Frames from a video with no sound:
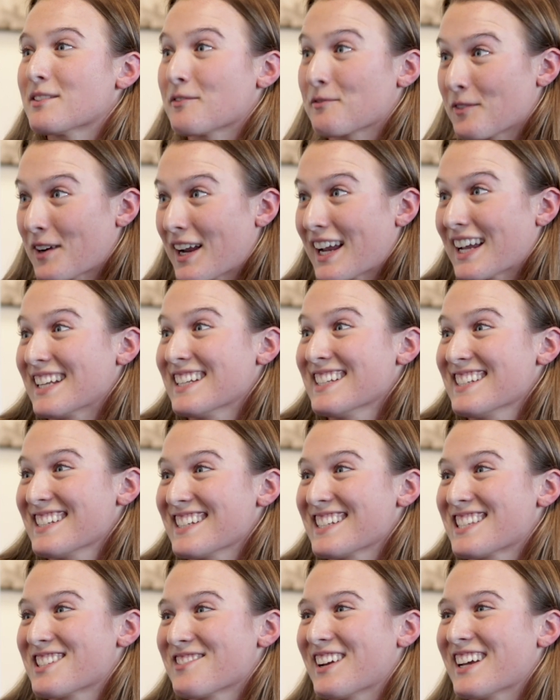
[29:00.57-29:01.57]
it rained.
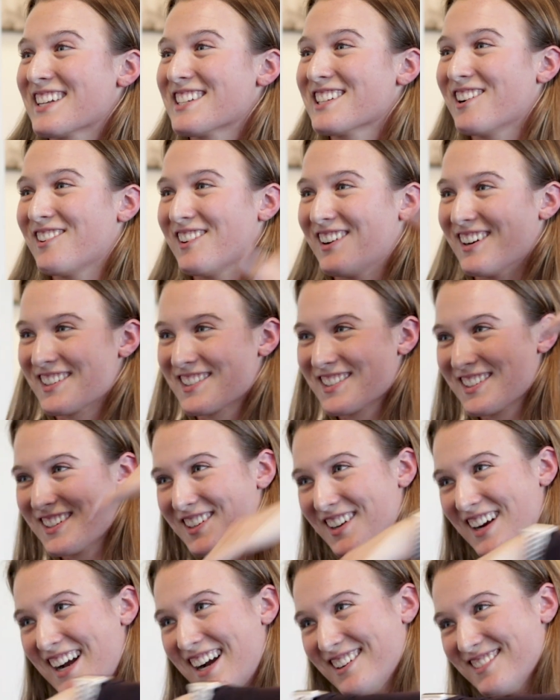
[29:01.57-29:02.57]
And so we had to go
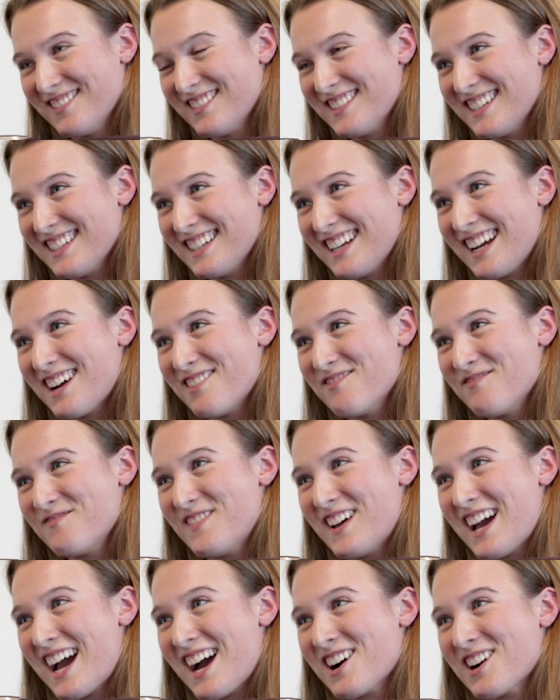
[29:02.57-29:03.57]
underground at
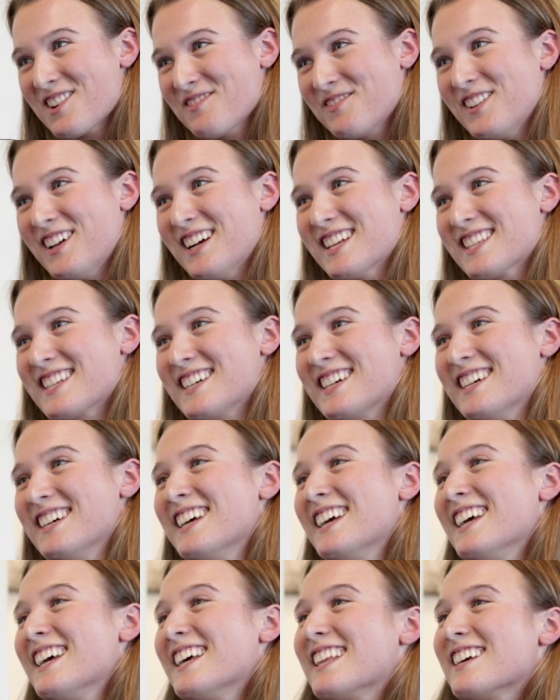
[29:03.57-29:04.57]
Hart Plaza.
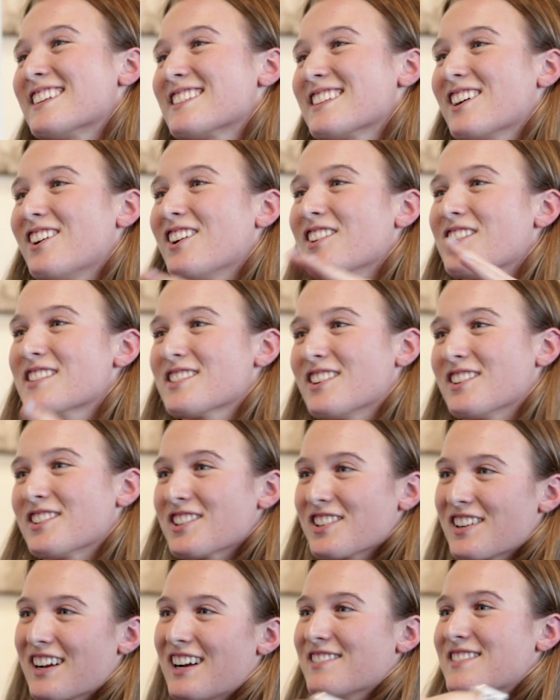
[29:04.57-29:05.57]
It's like all these
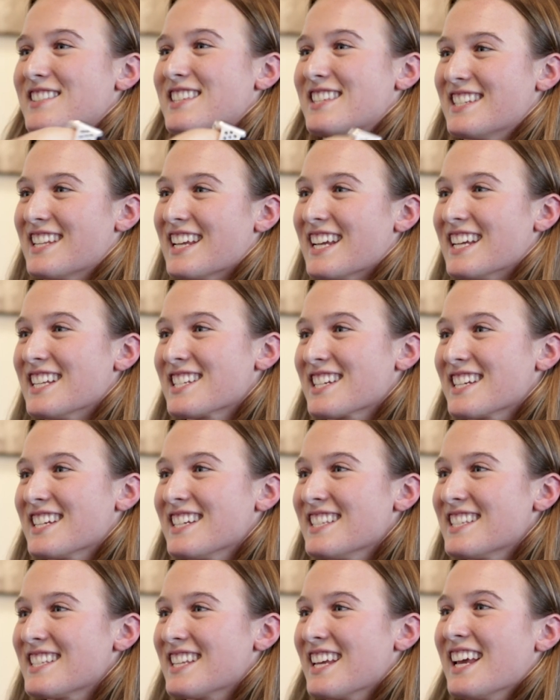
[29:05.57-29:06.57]
underground
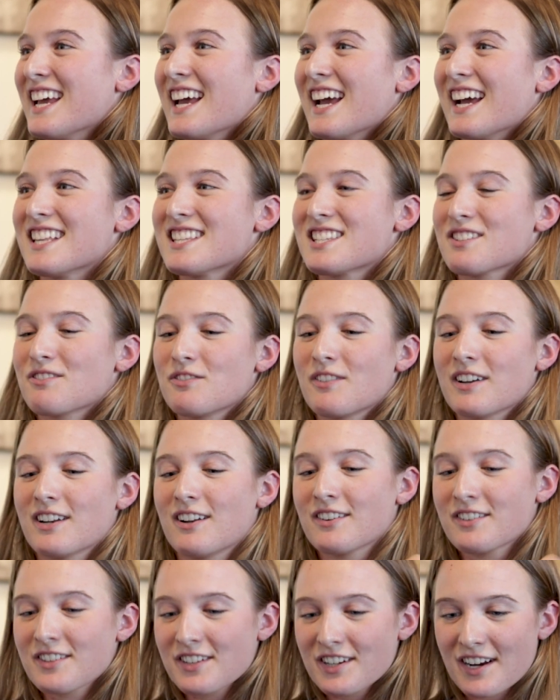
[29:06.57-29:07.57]
stages. And so we went
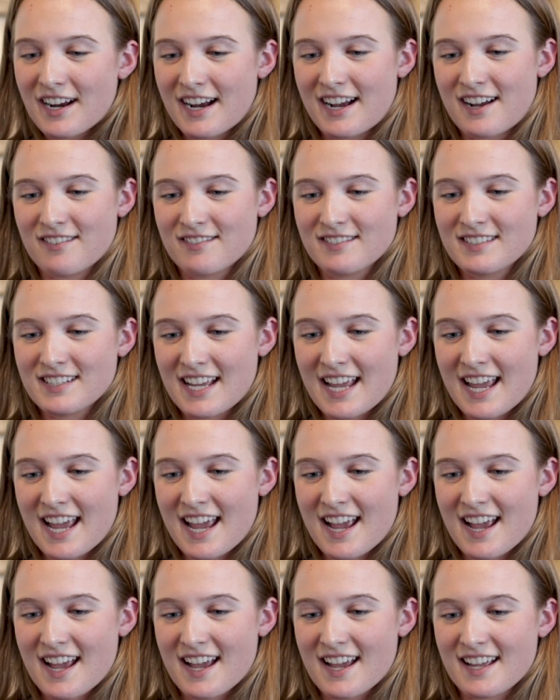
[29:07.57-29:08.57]
underground
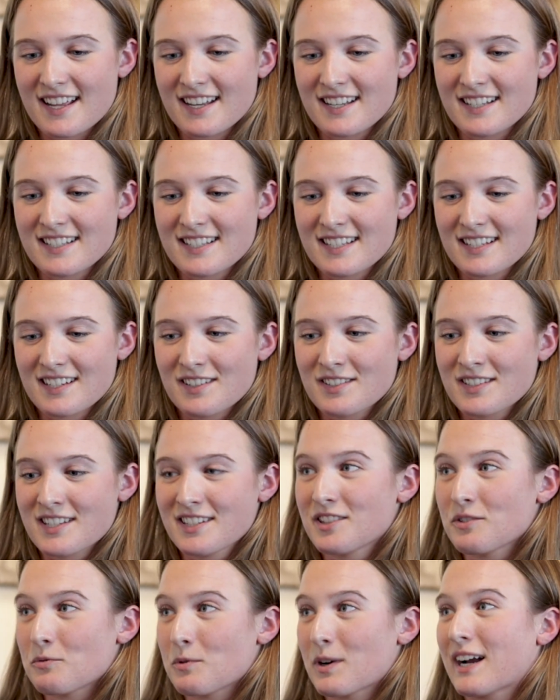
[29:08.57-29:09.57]
and
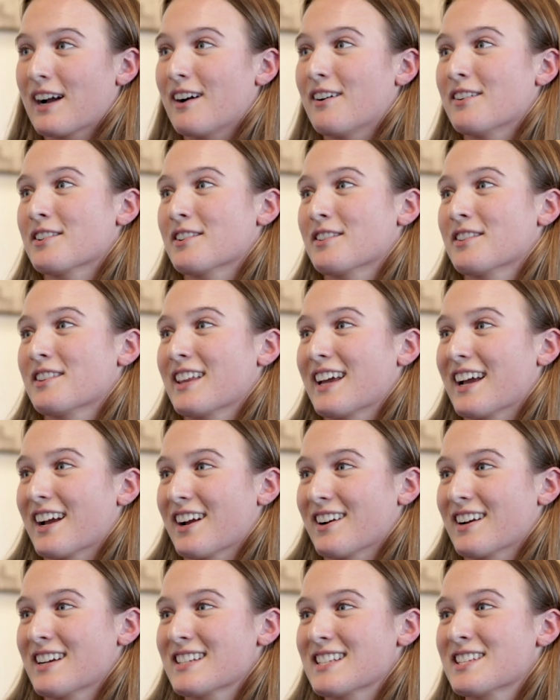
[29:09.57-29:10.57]
did the workout under
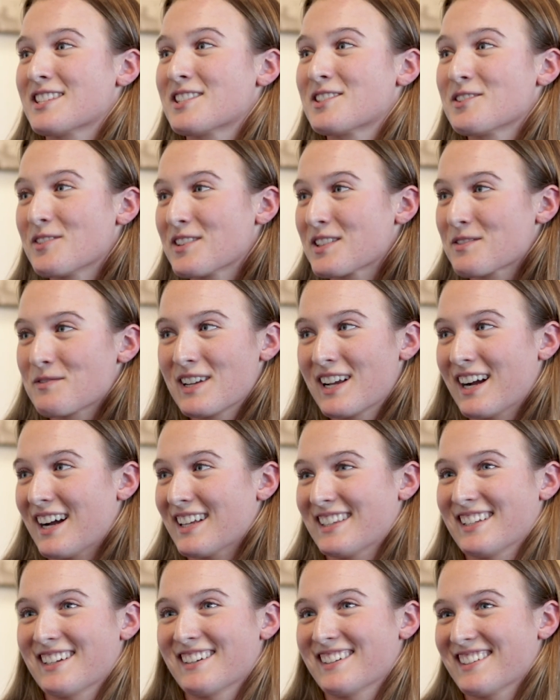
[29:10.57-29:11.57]
there, because as soon as we
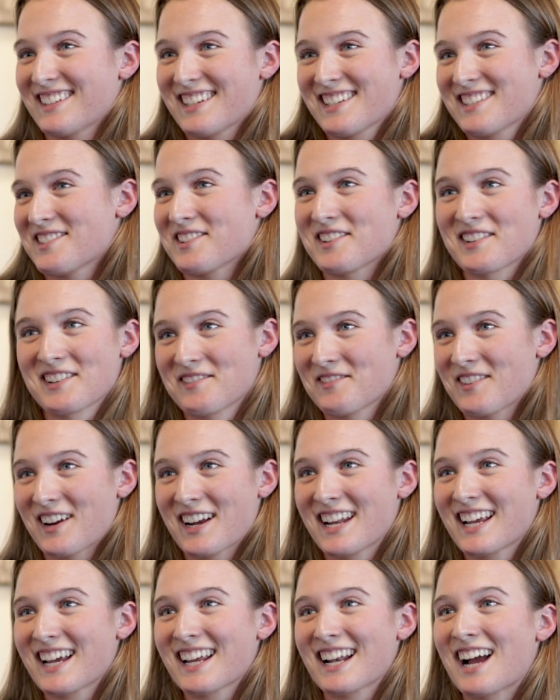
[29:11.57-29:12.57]
got there, it like started
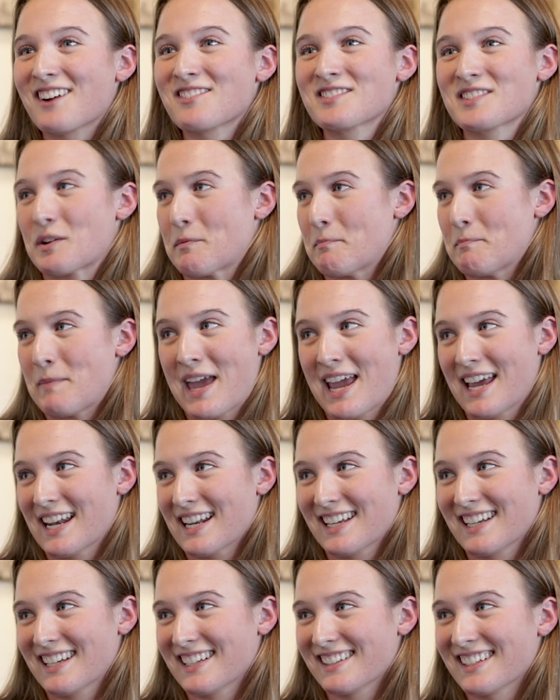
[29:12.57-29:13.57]
raining, and I was like
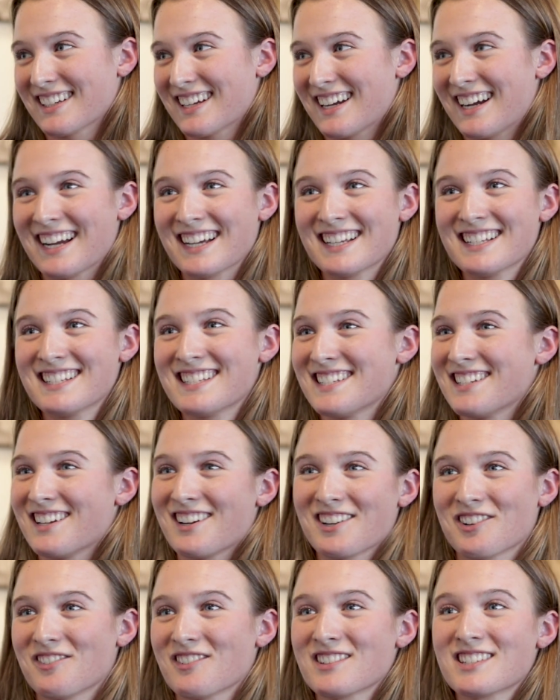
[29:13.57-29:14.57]
panicking. Like I did
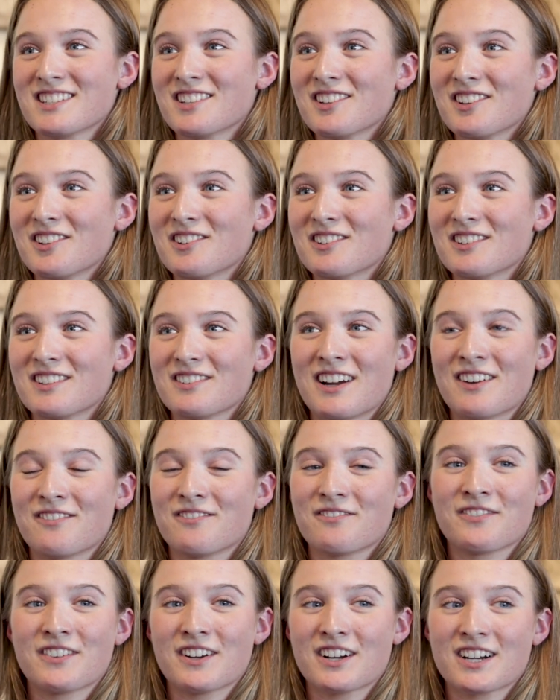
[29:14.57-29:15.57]
not know what to do
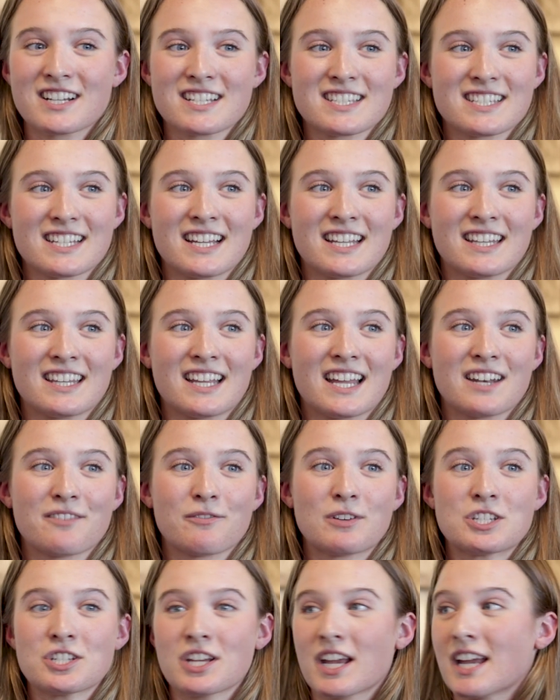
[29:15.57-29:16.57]
at first, and then
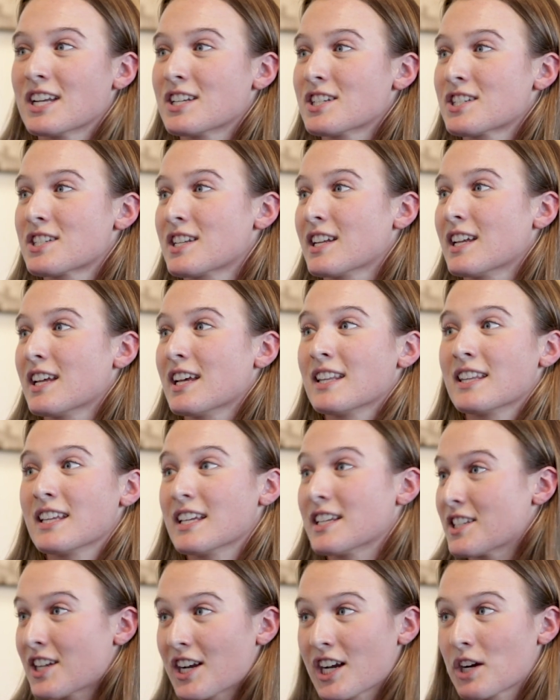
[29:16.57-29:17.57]
we changed the
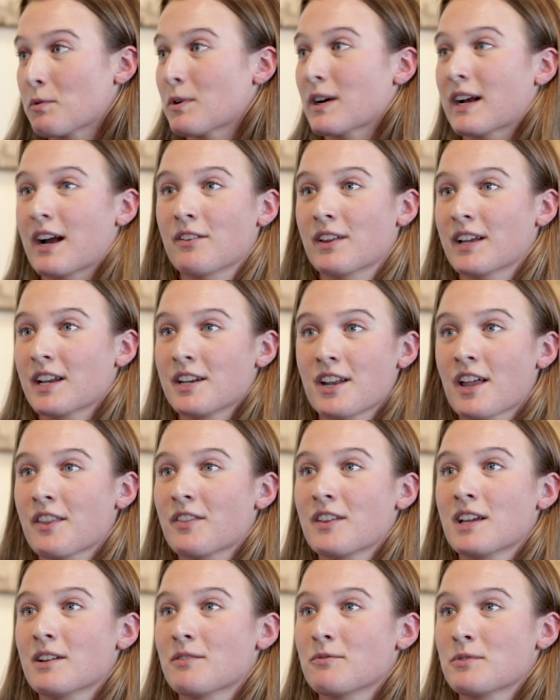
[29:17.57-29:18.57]
entire workout. Like
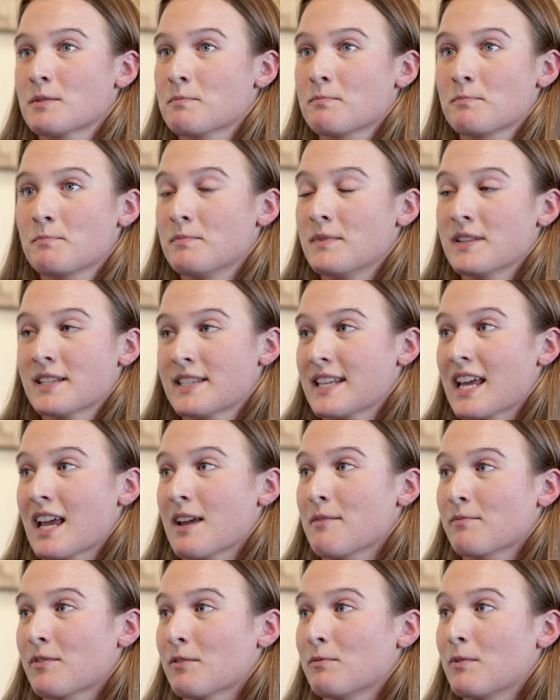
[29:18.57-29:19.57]
nothing was the
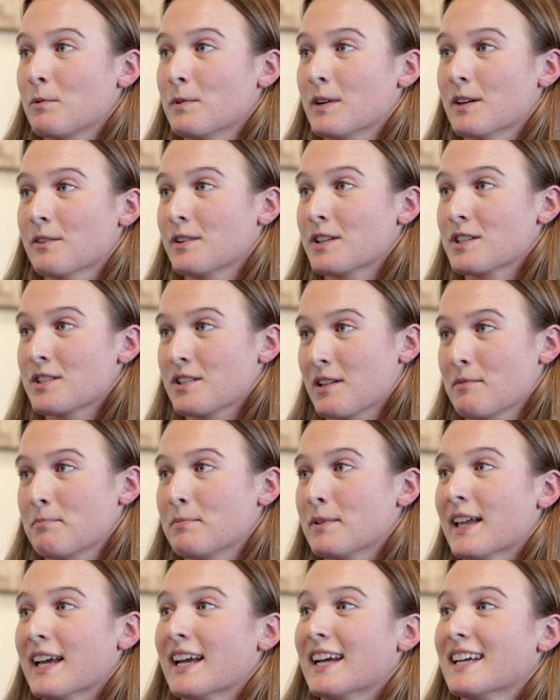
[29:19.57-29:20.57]
same from what we originally
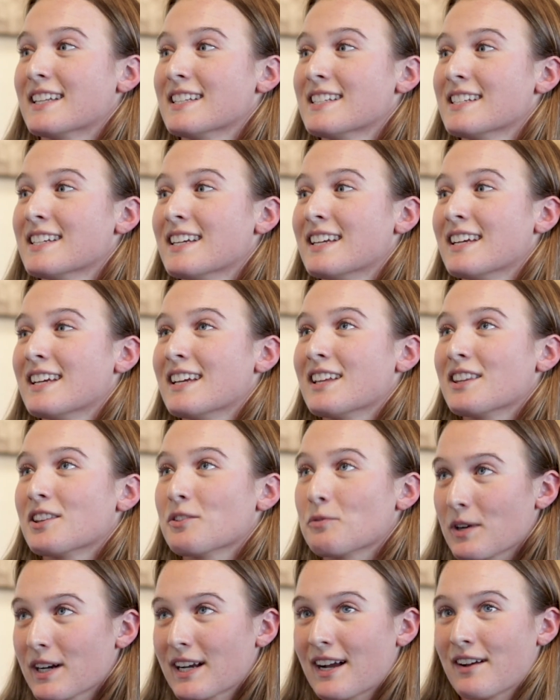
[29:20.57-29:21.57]
planned the
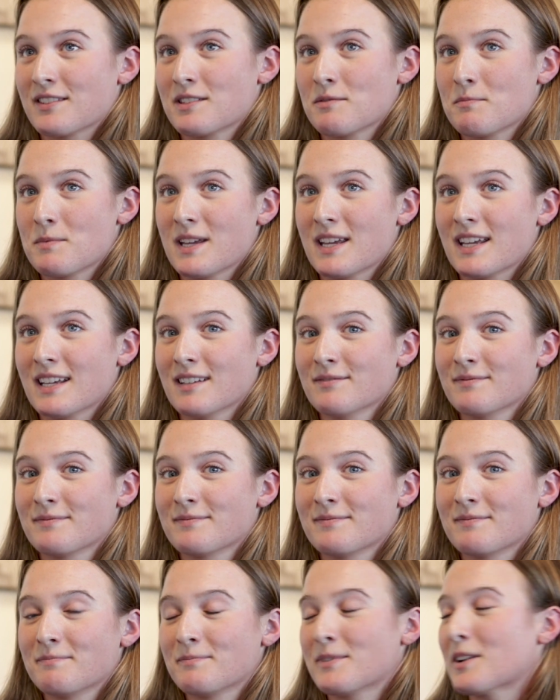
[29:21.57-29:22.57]
workout to be,
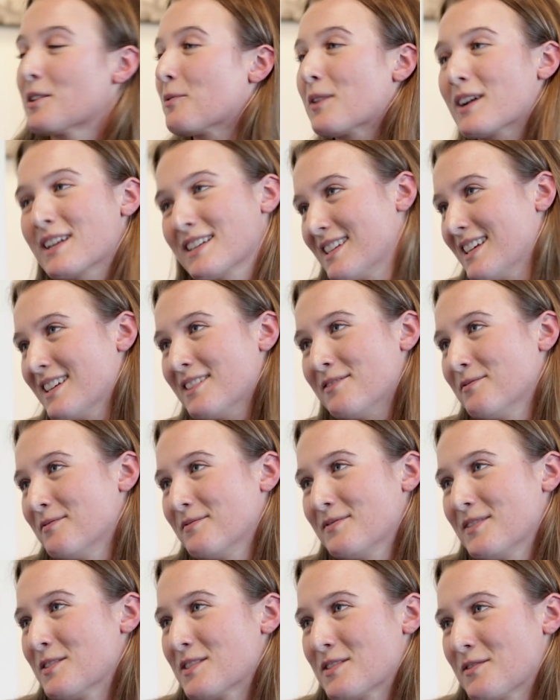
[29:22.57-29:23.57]
but it worked. It
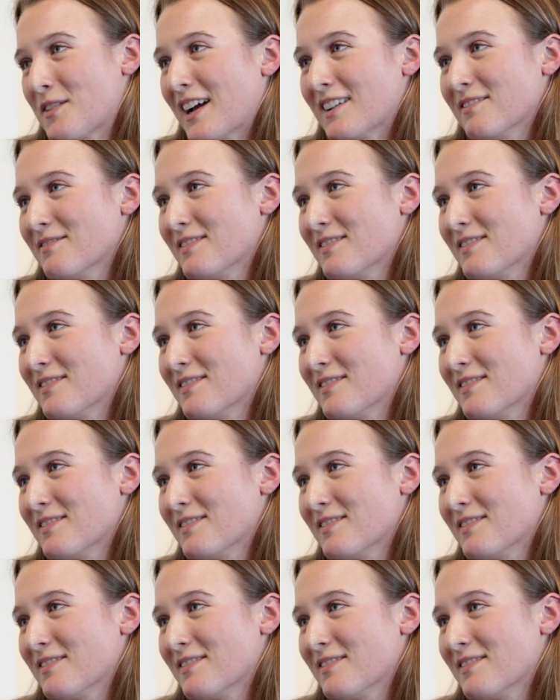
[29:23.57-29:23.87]
was fine.